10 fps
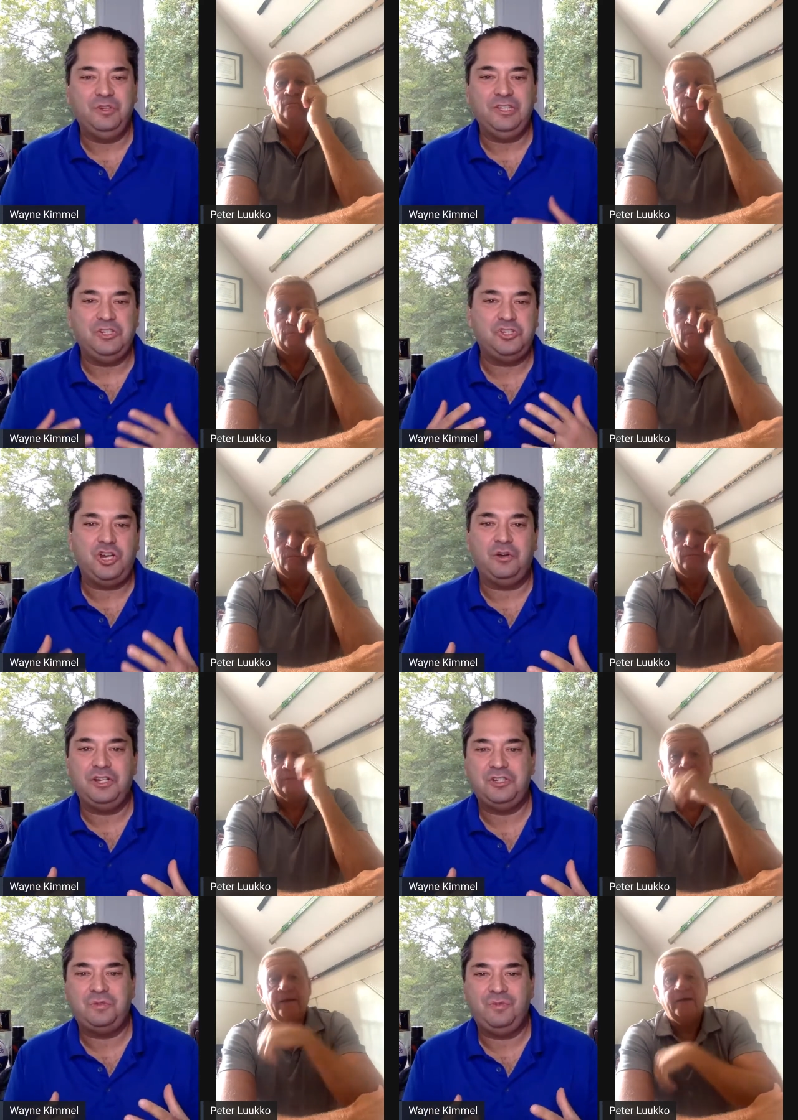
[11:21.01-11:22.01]
Speaker 1: really
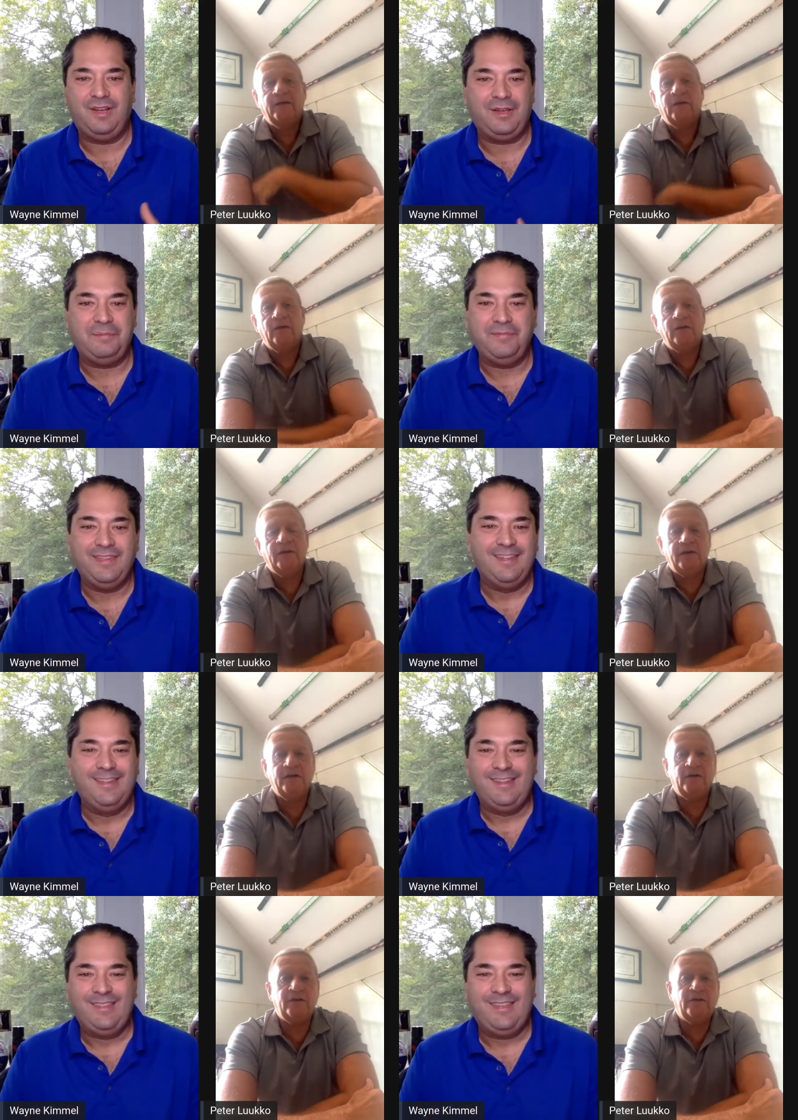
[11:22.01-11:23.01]
cherish um,
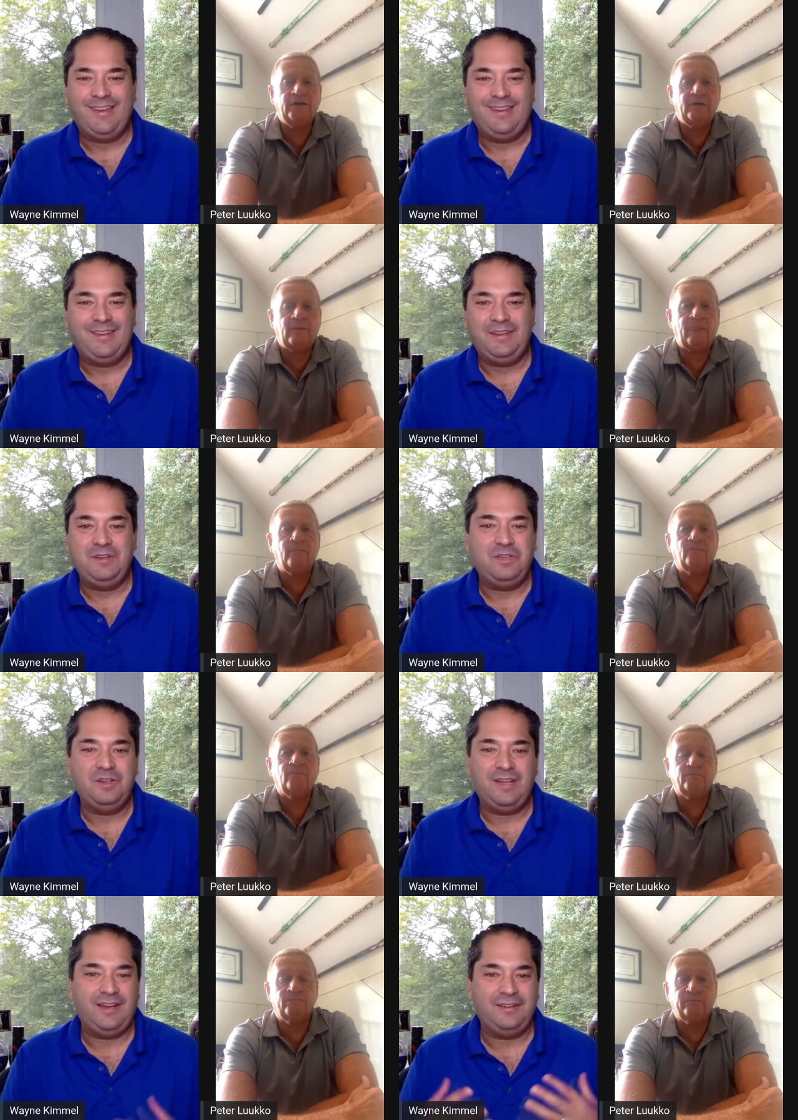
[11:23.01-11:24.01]
that, that you
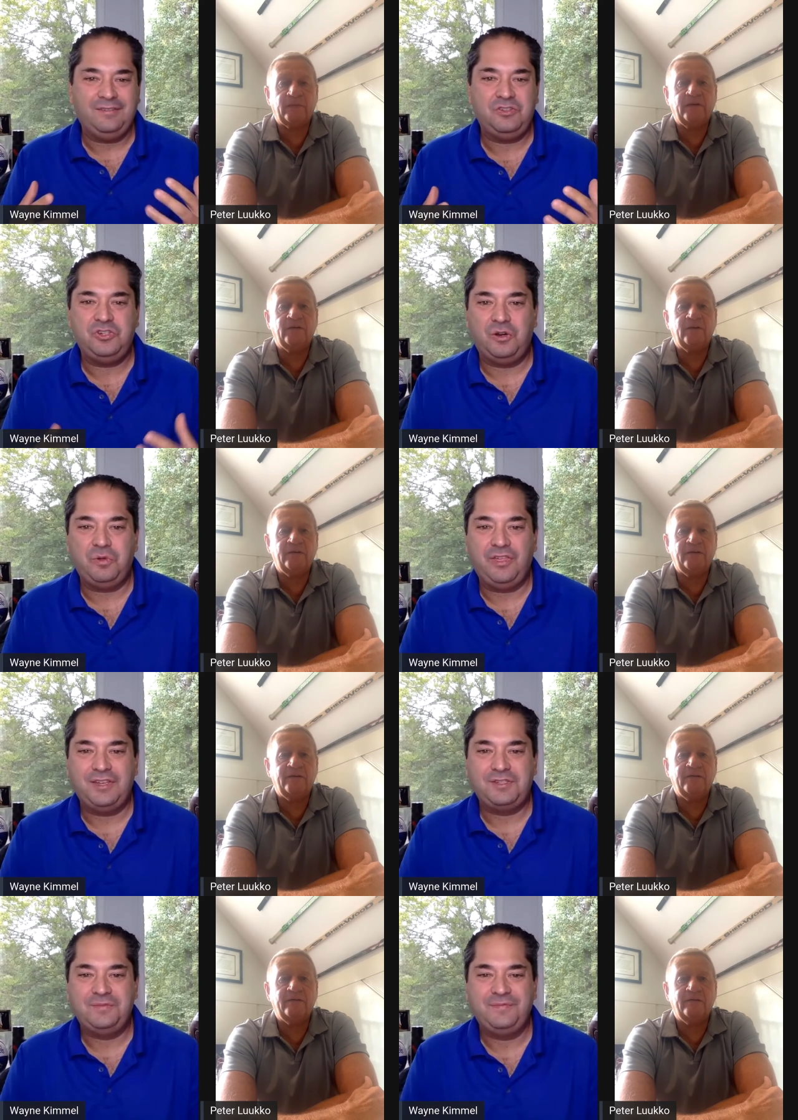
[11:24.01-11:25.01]
can kind of share with
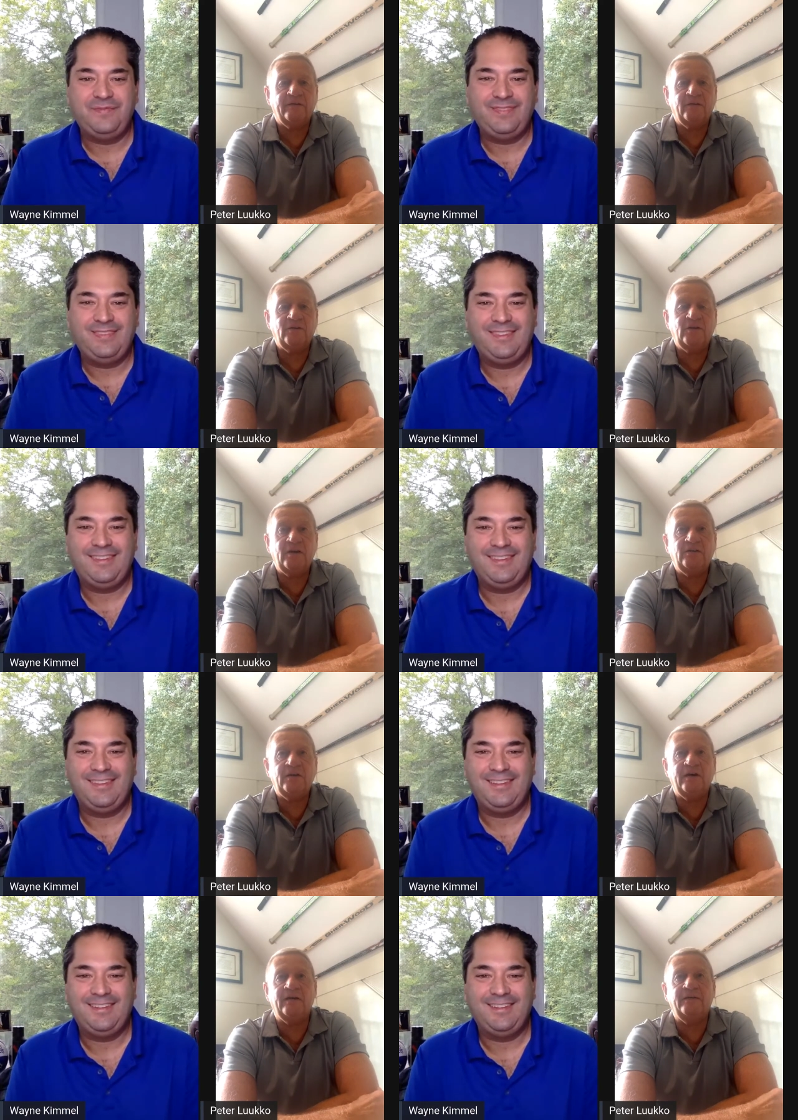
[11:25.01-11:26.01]
us?
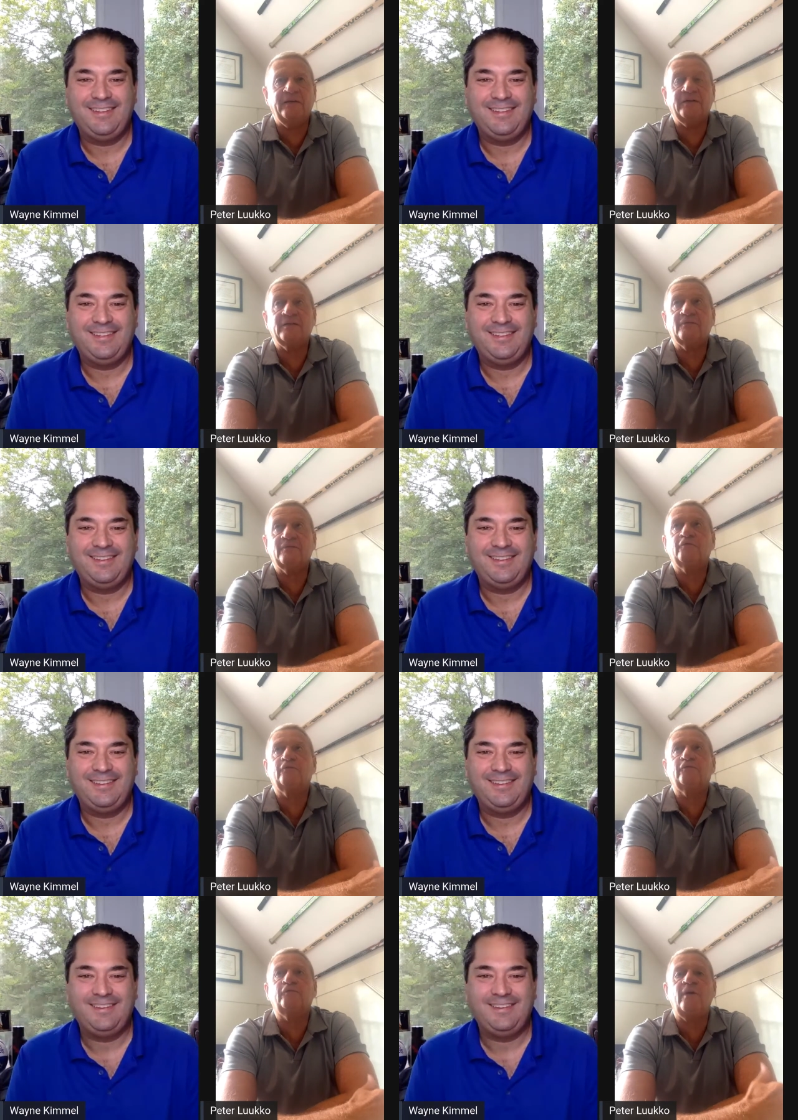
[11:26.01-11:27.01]
Speaker 2: Yeah, like
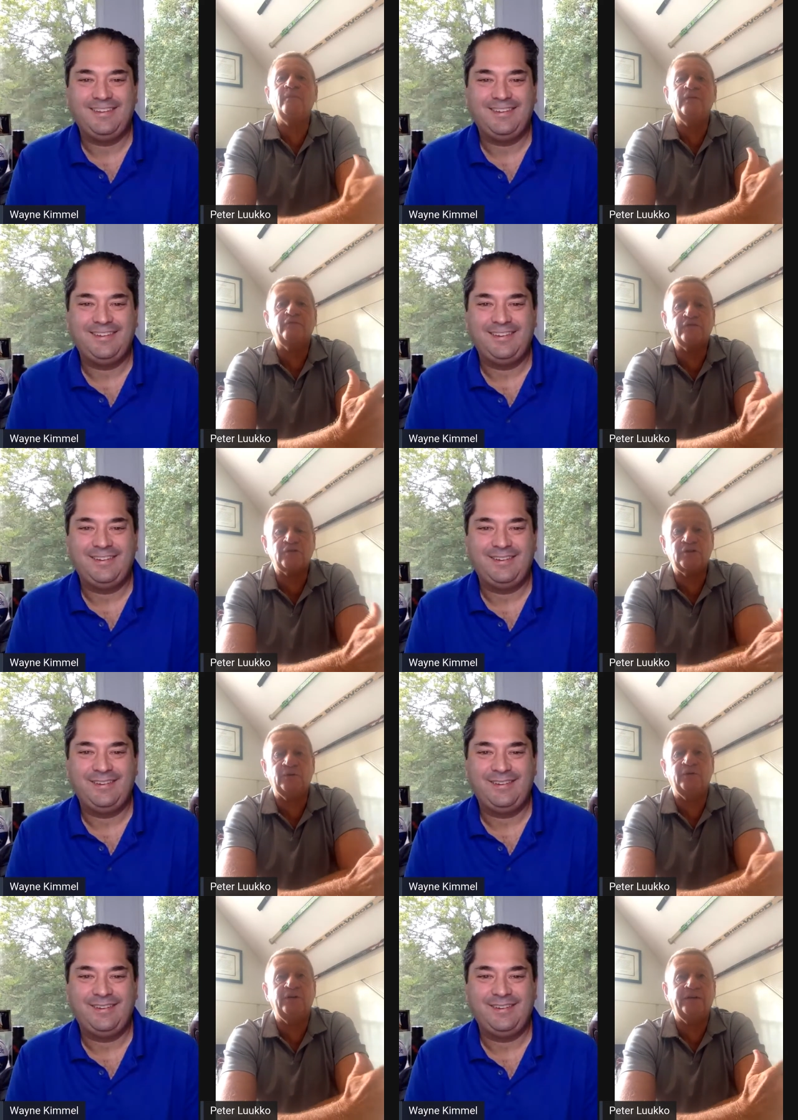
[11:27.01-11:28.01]
from the
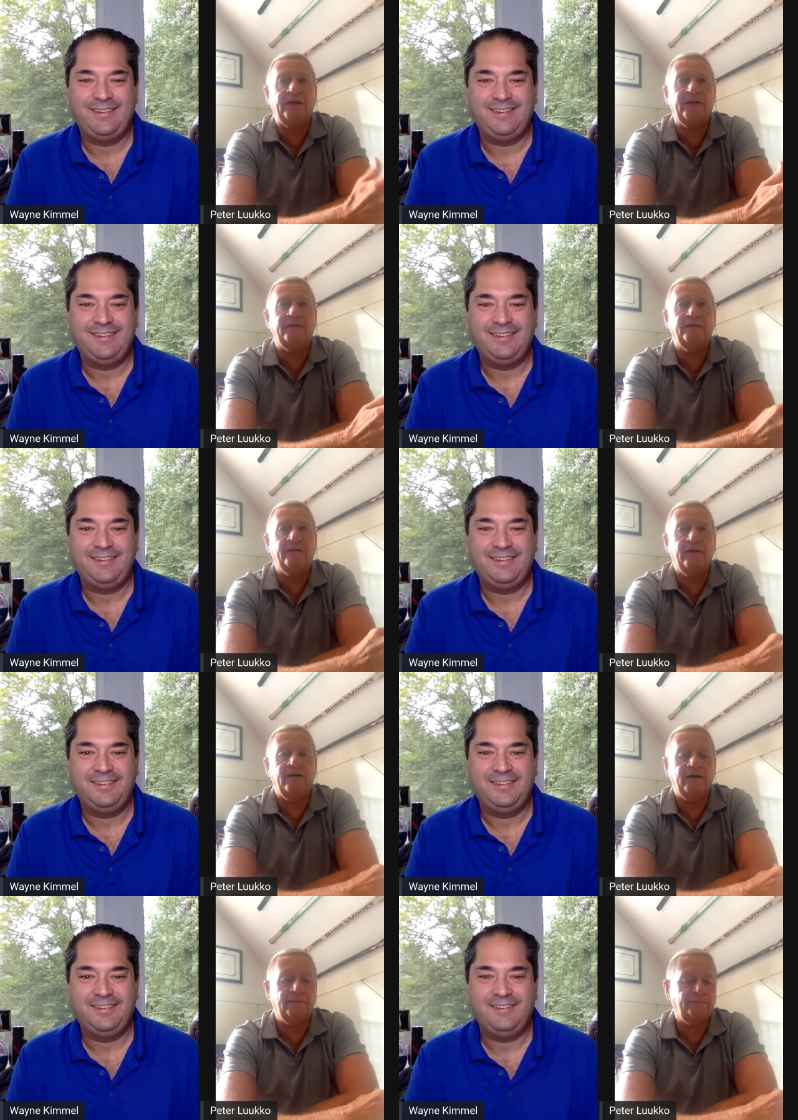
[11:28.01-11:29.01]
facility end,
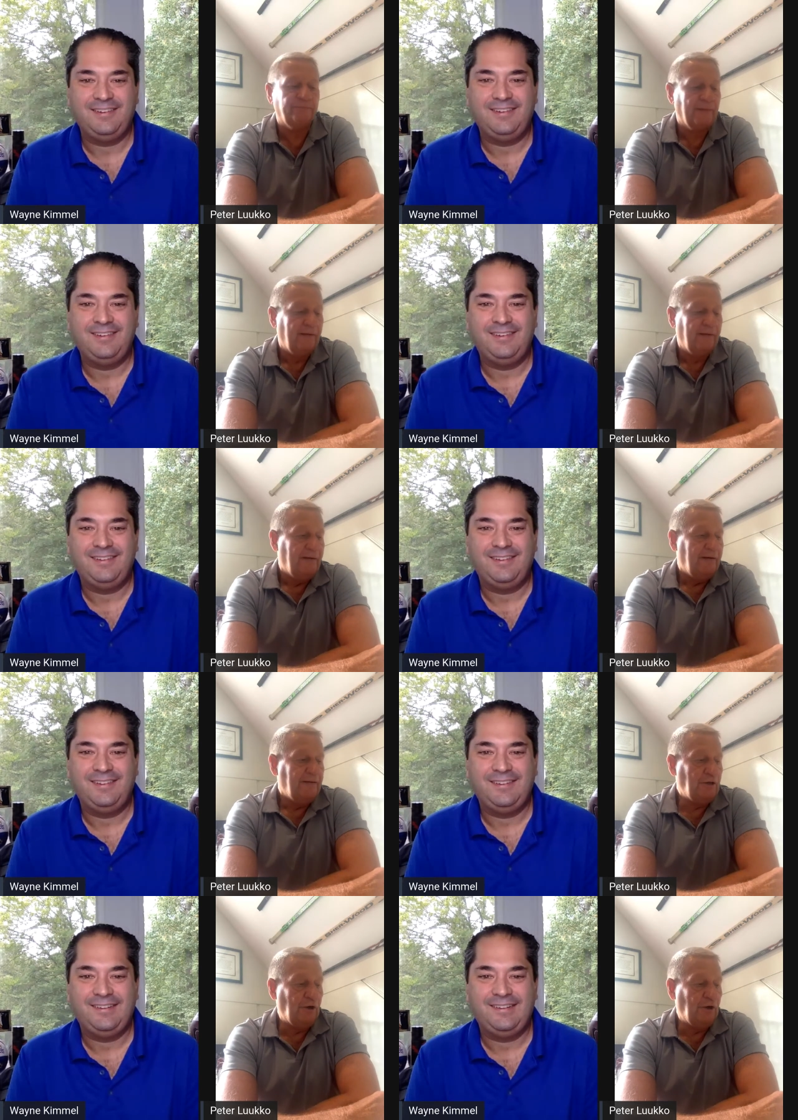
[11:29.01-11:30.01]
um,
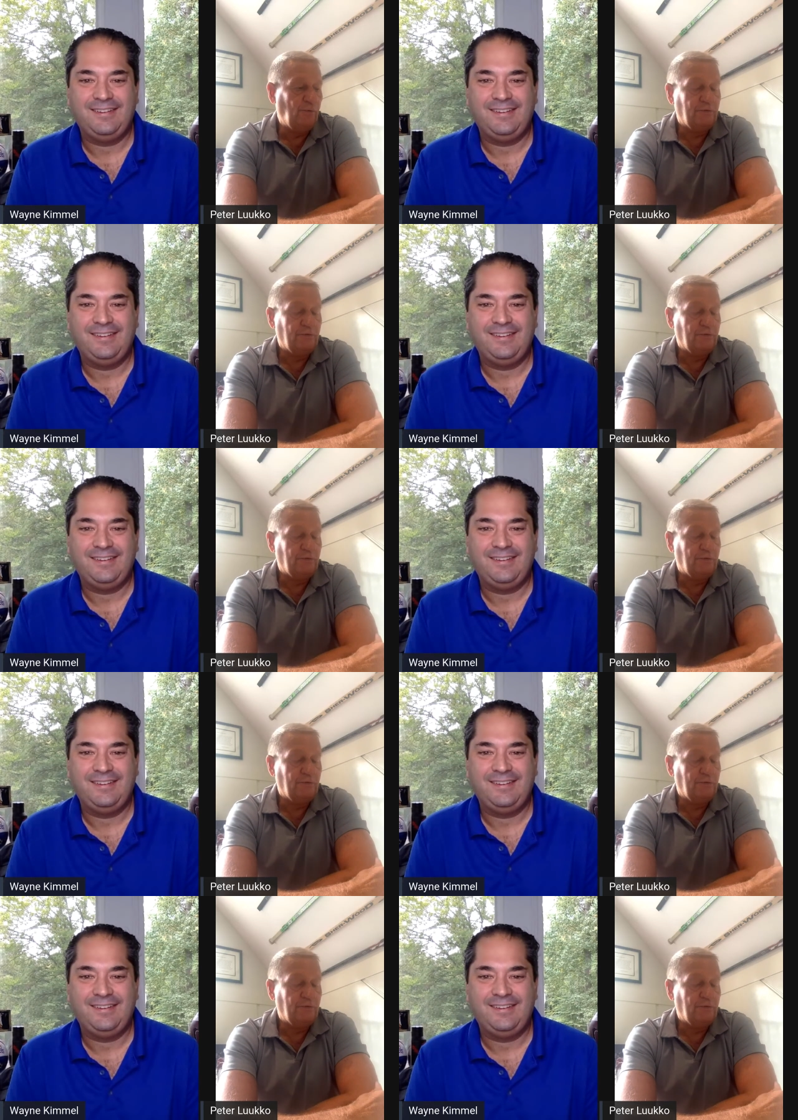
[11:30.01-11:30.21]
you know,